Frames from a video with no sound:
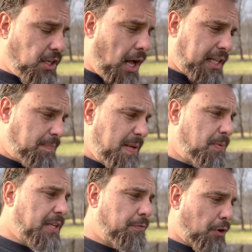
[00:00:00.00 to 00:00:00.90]
calling
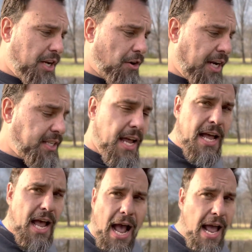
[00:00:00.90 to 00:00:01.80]
people in for hearings?
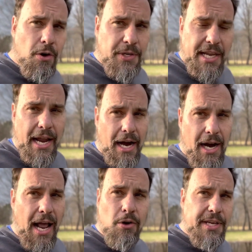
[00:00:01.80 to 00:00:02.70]
I don't care.
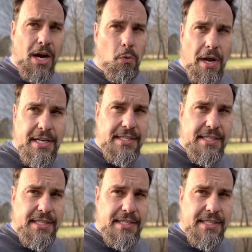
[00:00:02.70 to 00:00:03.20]
I don't care what it